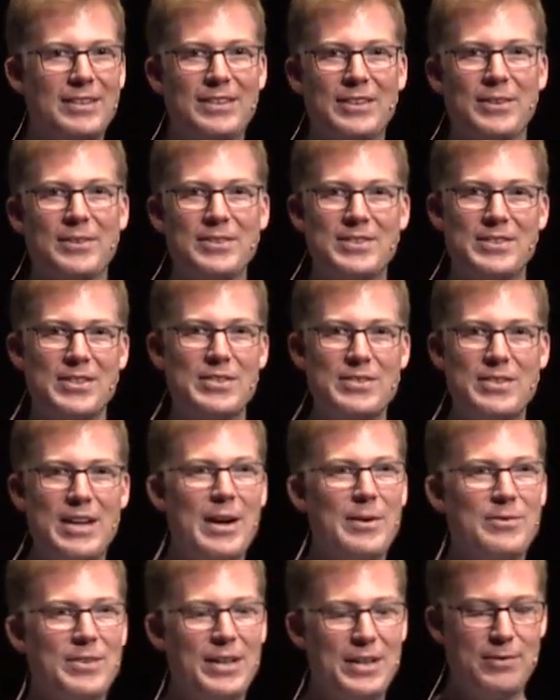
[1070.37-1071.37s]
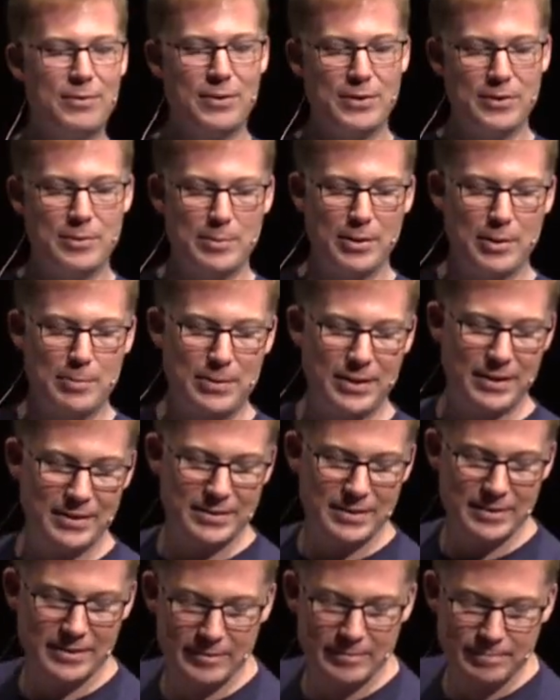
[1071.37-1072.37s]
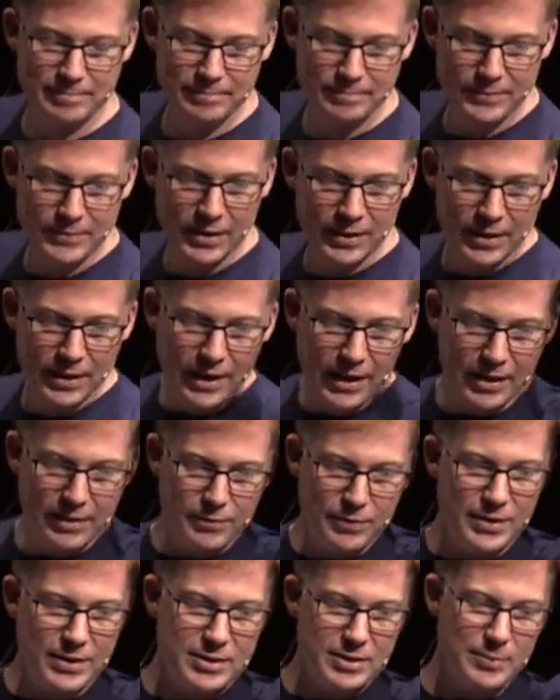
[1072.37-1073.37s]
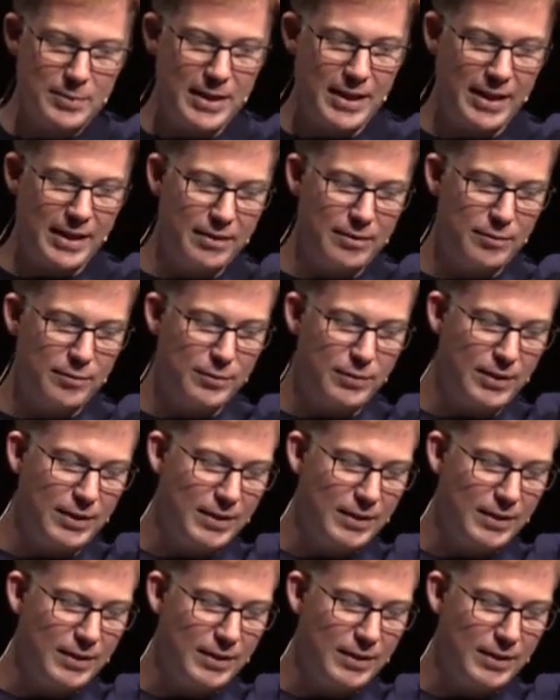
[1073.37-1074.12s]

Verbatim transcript: you know, it's just now ready for a normal operating system. And for this, we have